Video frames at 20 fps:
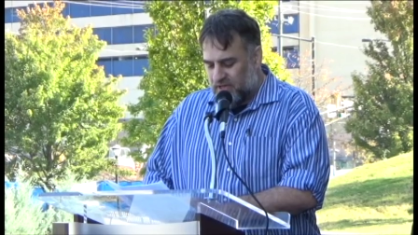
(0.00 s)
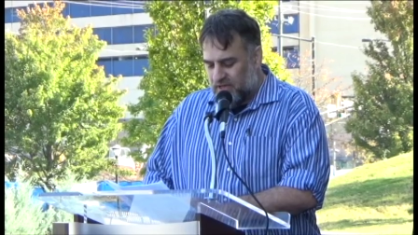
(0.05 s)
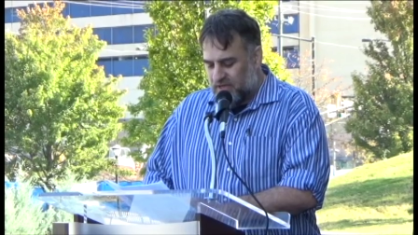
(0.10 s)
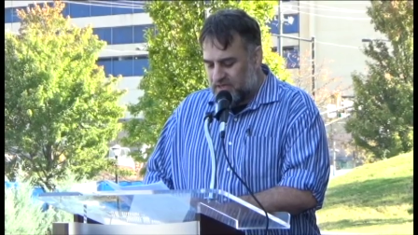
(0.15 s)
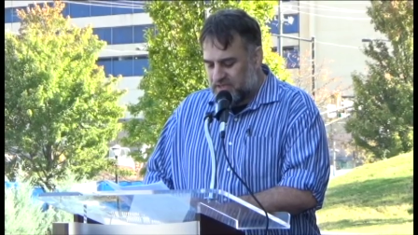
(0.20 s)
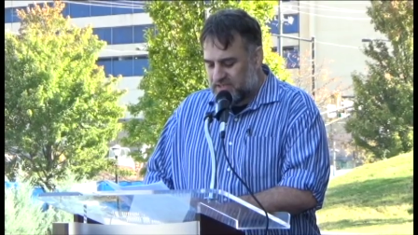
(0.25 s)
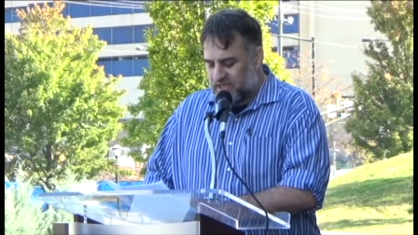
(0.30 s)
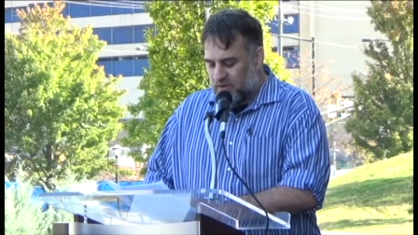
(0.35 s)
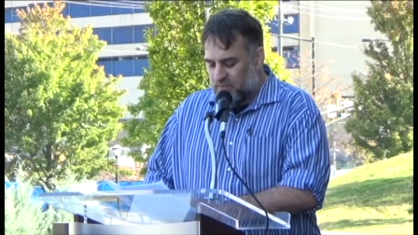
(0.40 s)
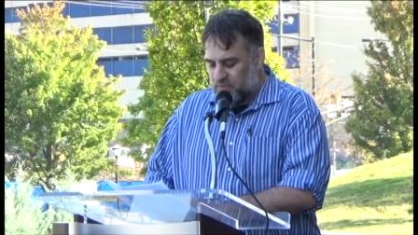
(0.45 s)

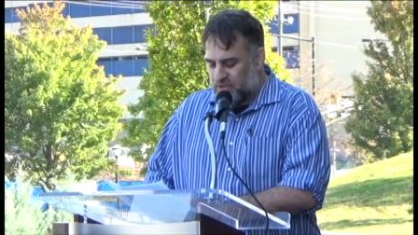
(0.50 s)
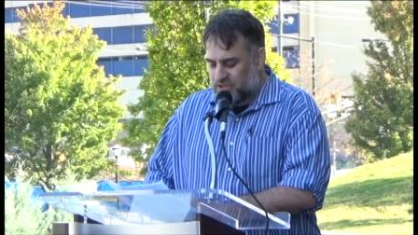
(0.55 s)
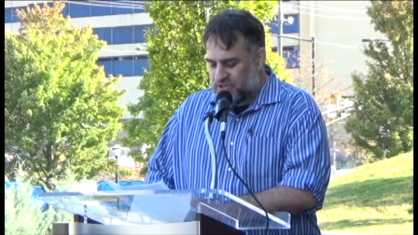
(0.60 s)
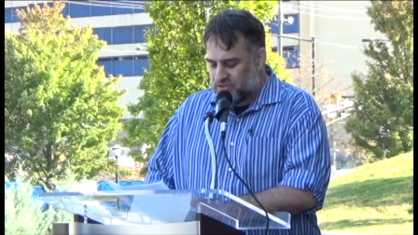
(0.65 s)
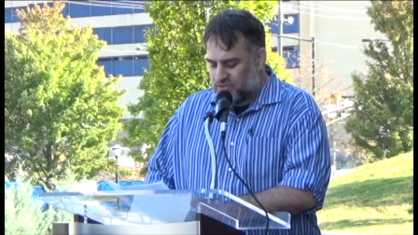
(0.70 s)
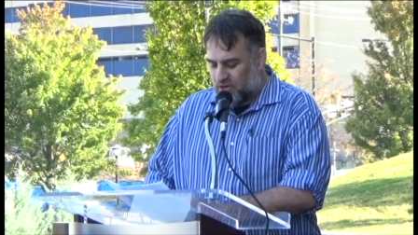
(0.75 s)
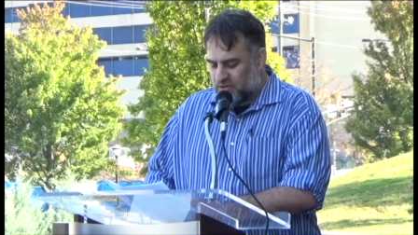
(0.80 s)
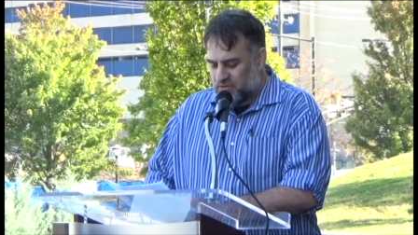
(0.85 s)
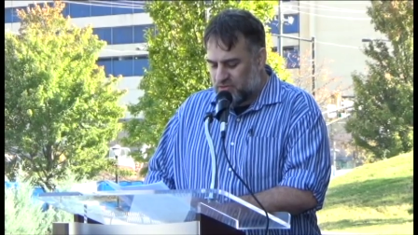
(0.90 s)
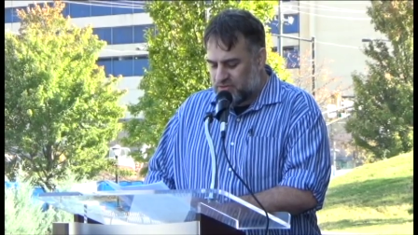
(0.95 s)
it is that we
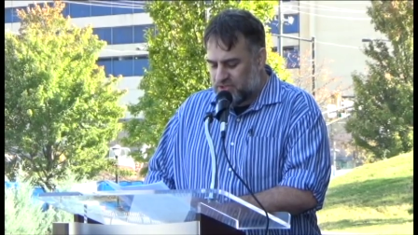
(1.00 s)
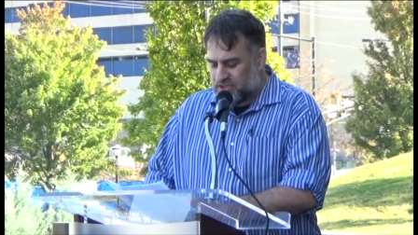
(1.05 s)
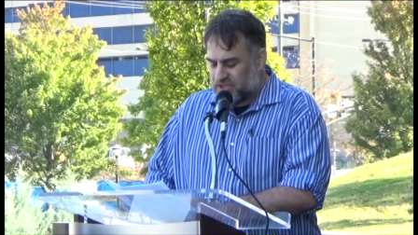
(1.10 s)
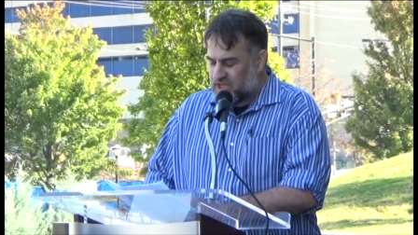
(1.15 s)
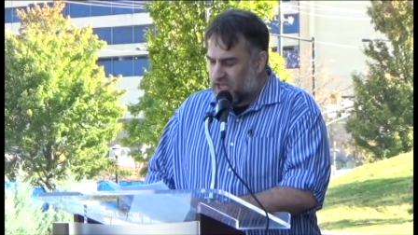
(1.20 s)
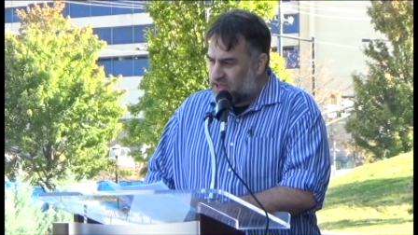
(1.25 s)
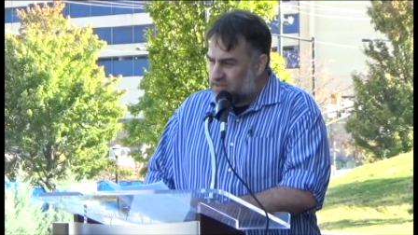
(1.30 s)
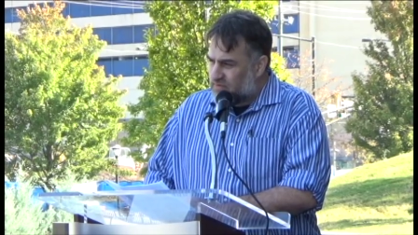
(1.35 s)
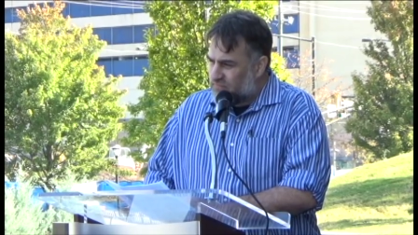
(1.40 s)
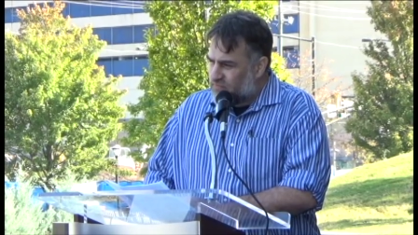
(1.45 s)
struggle
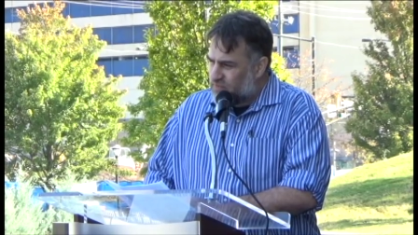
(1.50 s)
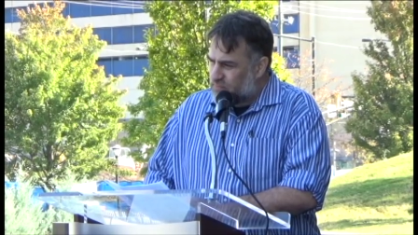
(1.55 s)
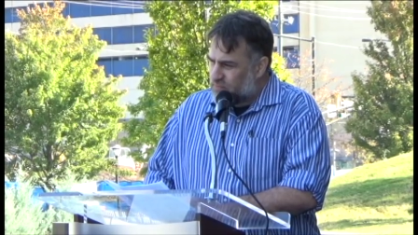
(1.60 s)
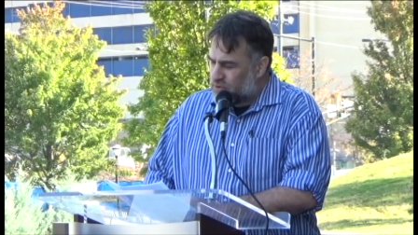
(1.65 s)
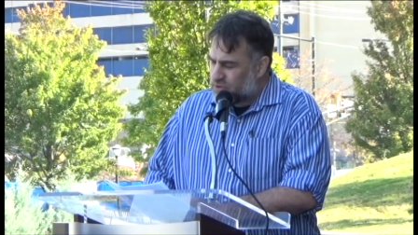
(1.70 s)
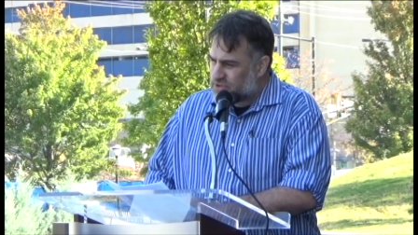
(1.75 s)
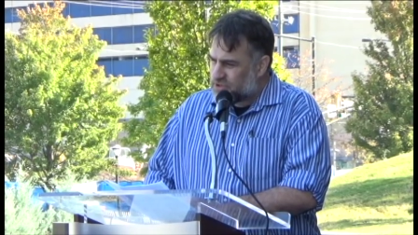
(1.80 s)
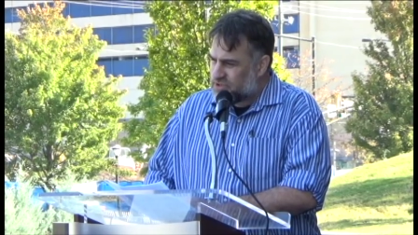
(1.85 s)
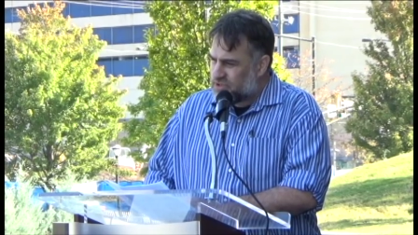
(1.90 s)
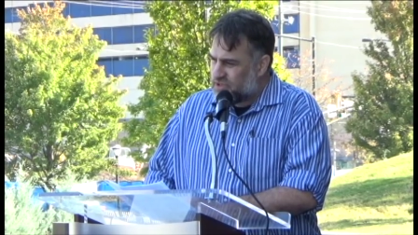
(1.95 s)
together for
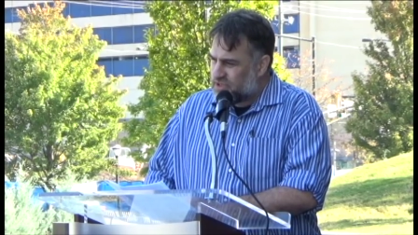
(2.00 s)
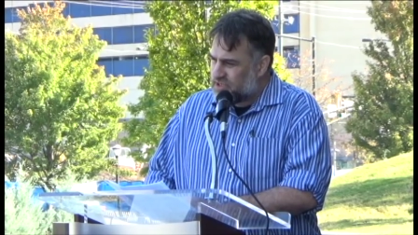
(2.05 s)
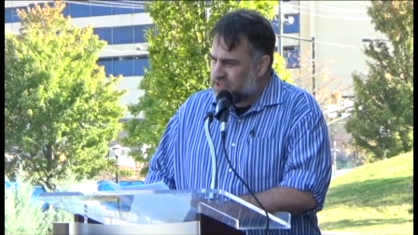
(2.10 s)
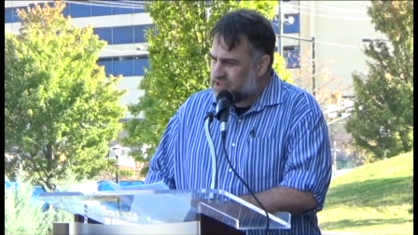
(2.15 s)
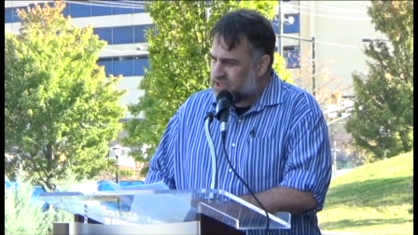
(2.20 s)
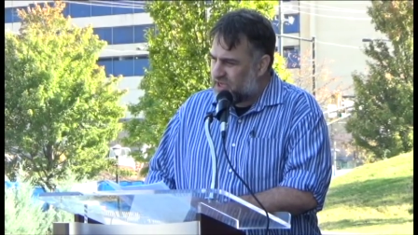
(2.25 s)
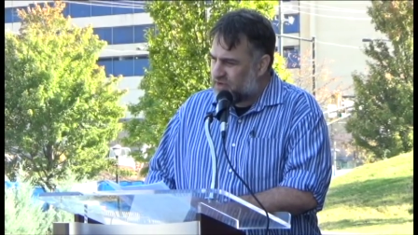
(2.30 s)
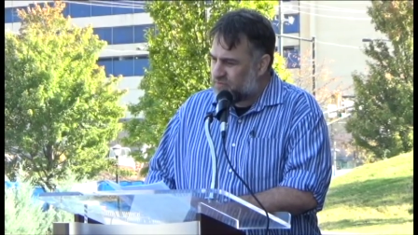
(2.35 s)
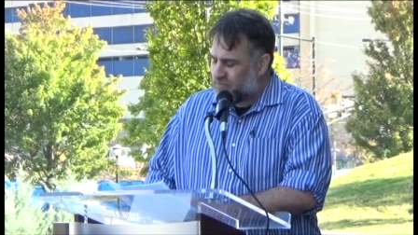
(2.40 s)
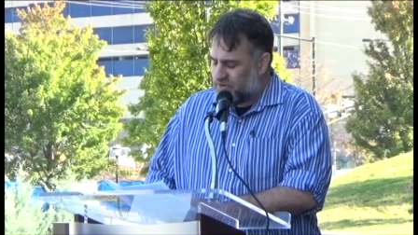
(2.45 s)
personal
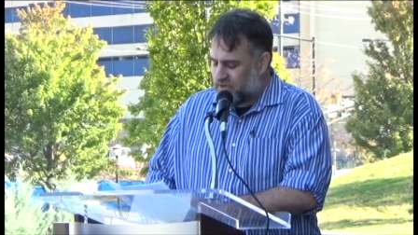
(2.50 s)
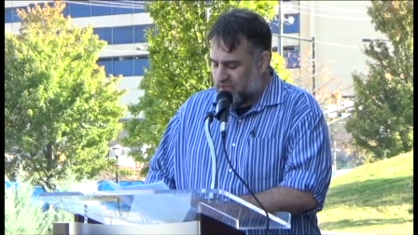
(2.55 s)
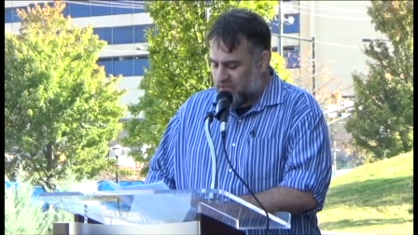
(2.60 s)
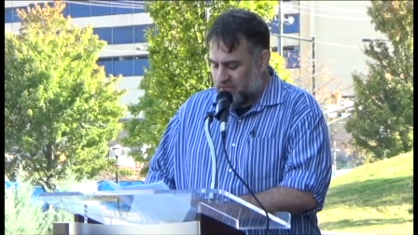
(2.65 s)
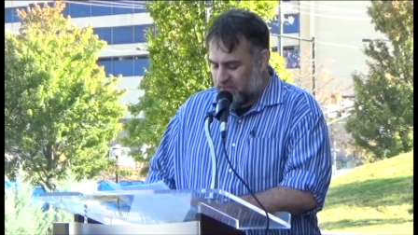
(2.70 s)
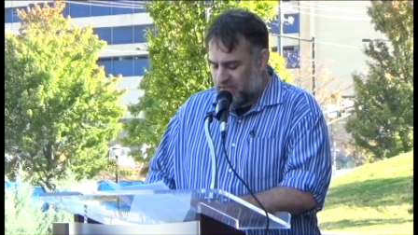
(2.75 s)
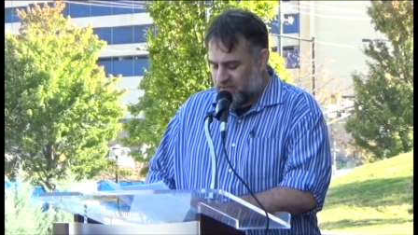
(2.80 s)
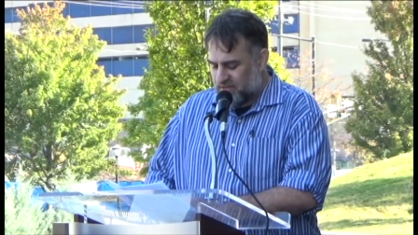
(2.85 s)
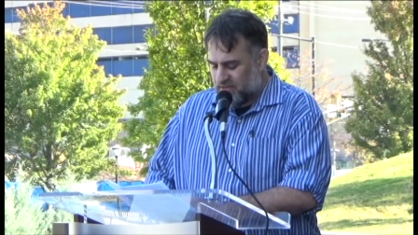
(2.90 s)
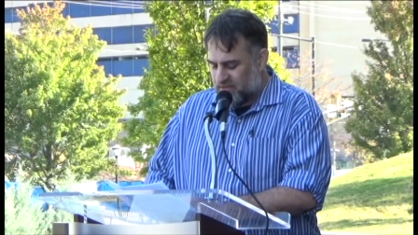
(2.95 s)
integrity